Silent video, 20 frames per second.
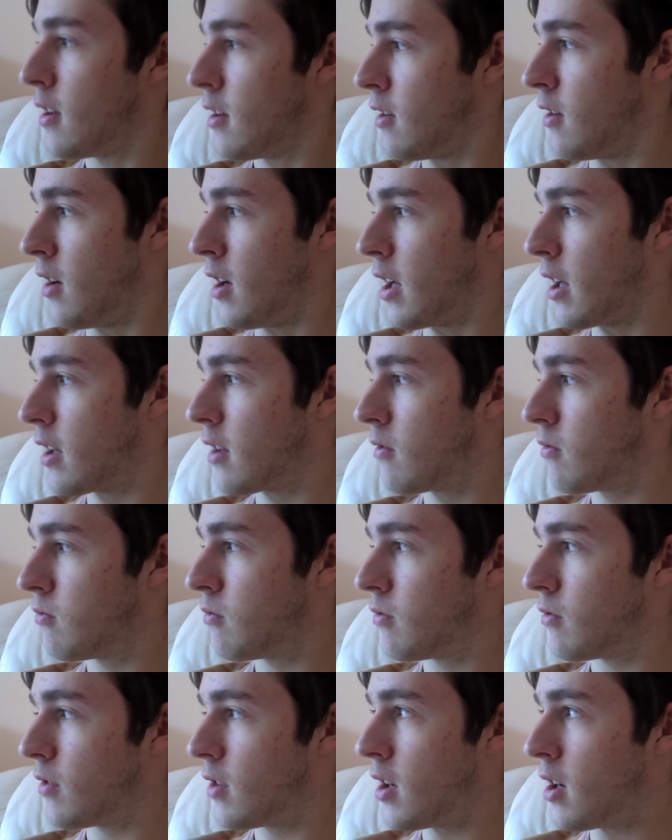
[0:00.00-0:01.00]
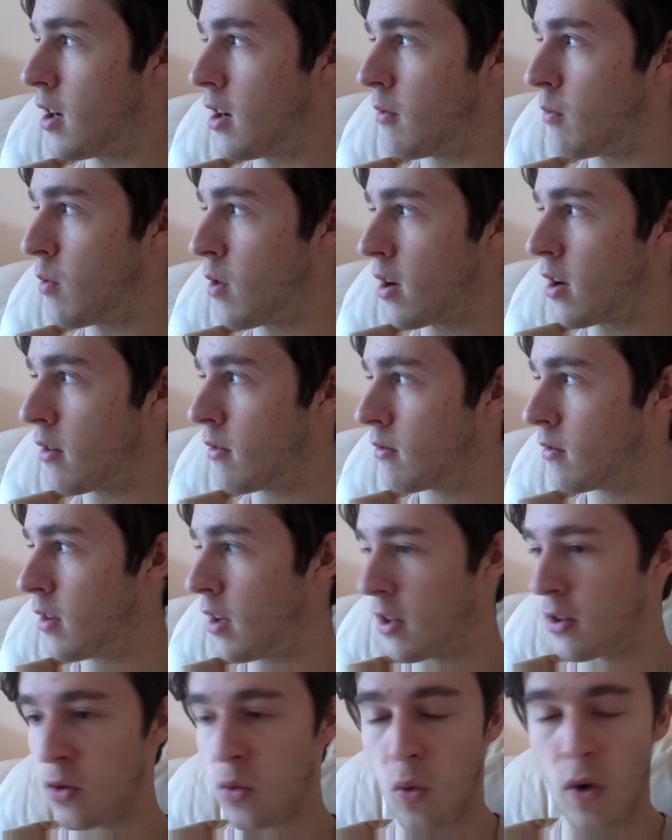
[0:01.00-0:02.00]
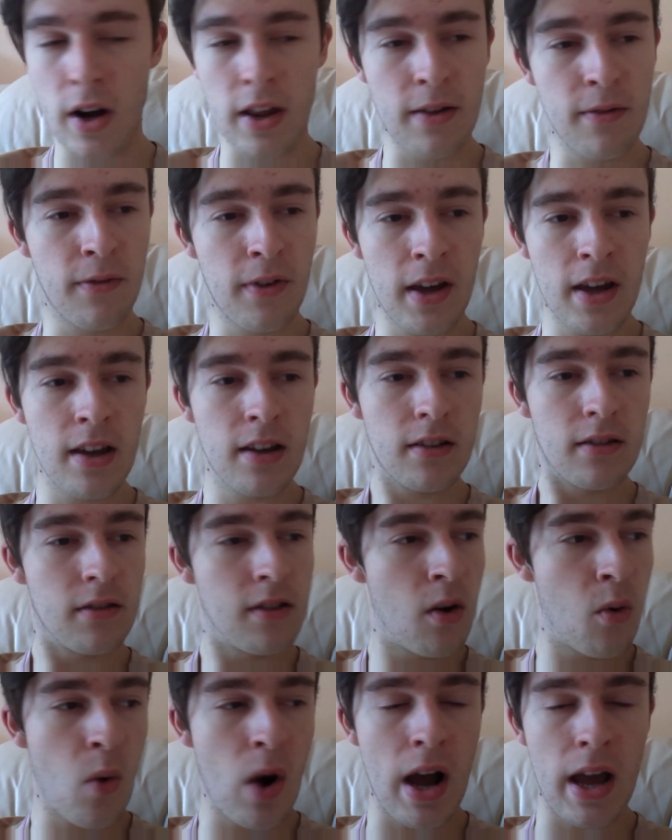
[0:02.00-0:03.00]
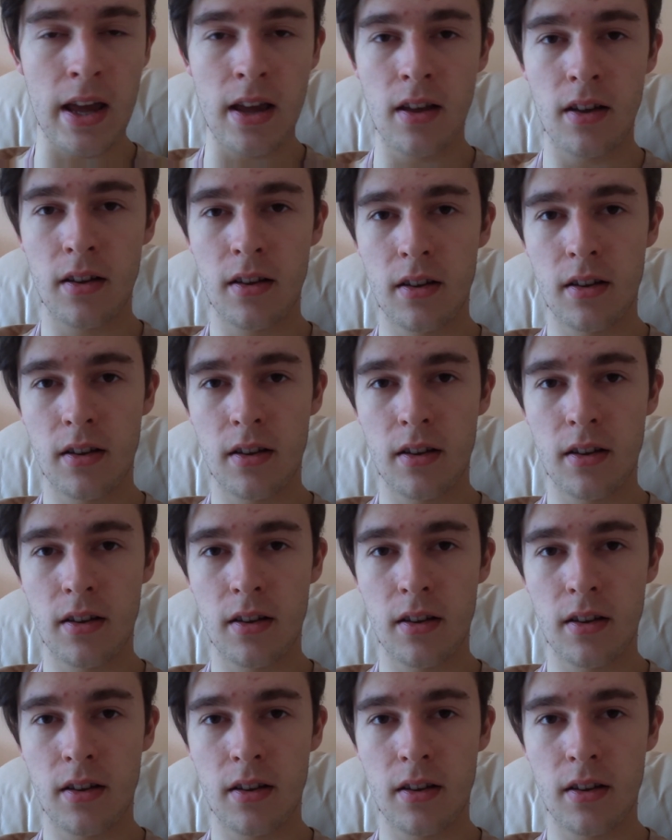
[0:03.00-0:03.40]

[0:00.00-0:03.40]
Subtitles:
like 20 feet away.